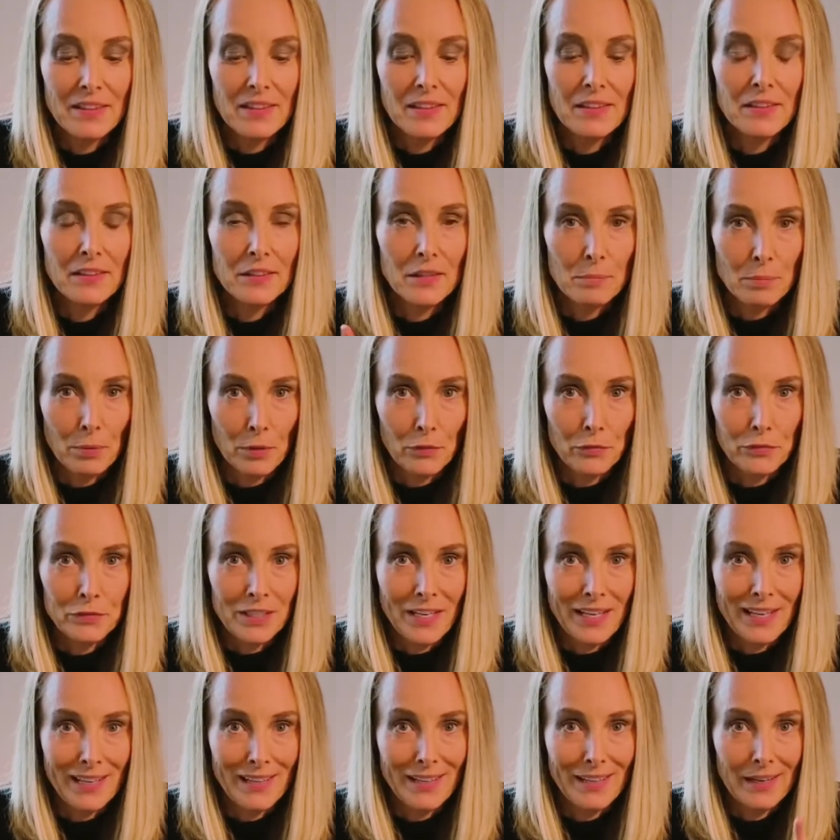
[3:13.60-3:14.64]
the birth
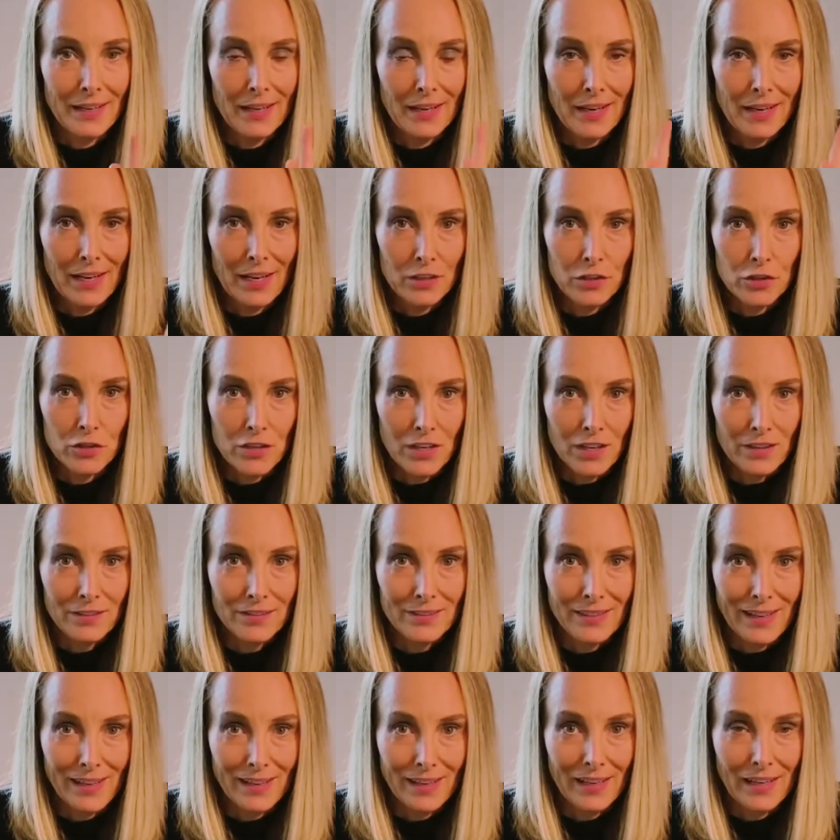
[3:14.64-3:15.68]
date and your death
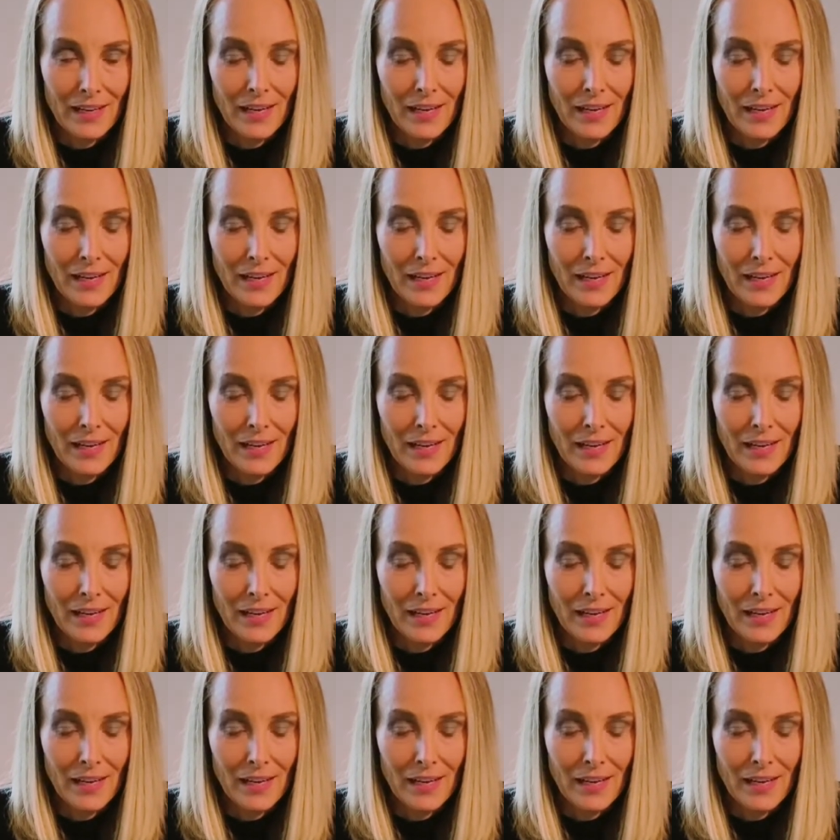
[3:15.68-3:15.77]
date.